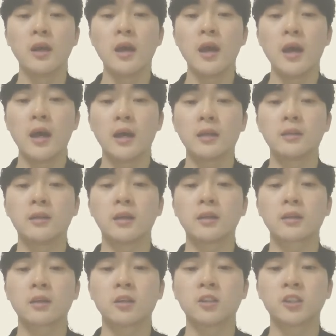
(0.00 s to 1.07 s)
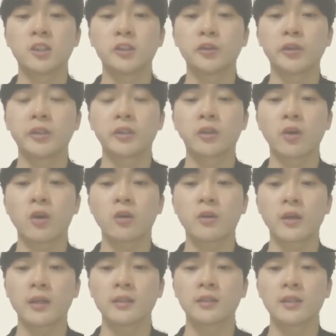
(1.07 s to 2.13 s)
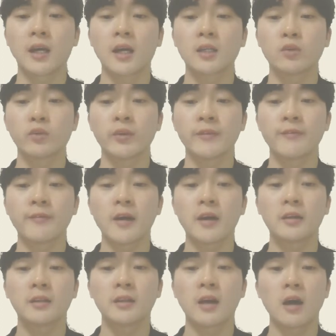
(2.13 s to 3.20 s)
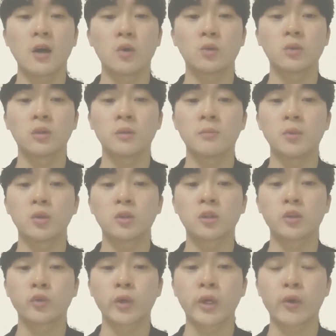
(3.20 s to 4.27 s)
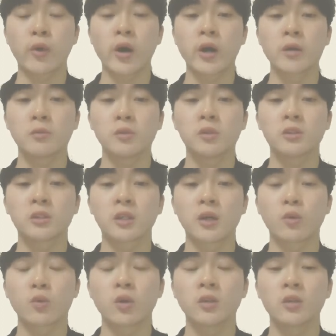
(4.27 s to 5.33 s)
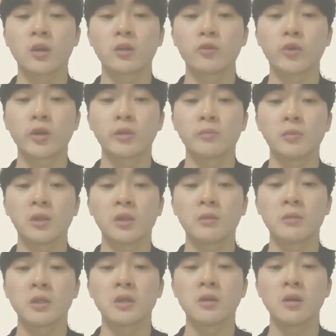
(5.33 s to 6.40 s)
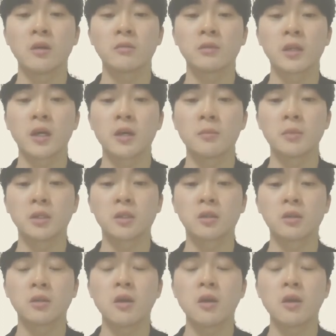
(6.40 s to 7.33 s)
And then considering torque and size, we find out the motor requirements are 100 mm of diameter